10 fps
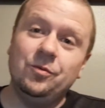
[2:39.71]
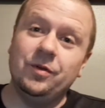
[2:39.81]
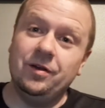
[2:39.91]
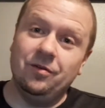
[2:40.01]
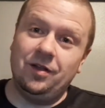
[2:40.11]

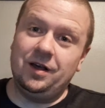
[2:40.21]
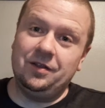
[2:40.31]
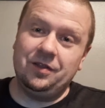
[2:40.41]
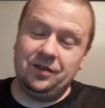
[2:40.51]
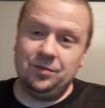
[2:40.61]
read a lot of
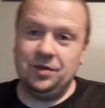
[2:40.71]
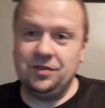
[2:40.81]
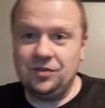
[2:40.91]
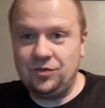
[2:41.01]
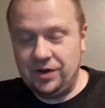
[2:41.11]
things about
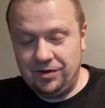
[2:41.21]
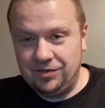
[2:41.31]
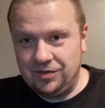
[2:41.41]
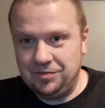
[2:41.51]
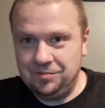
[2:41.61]
this
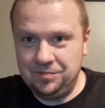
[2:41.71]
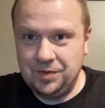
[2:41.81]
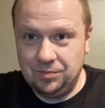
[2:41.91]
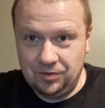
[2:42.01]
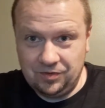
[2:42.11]
fragrance of
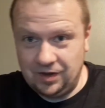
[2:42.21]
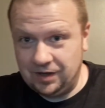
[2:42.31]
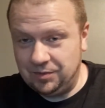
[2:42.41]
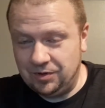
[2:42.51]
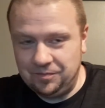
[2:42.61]
people
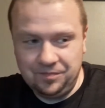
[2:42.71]
talking about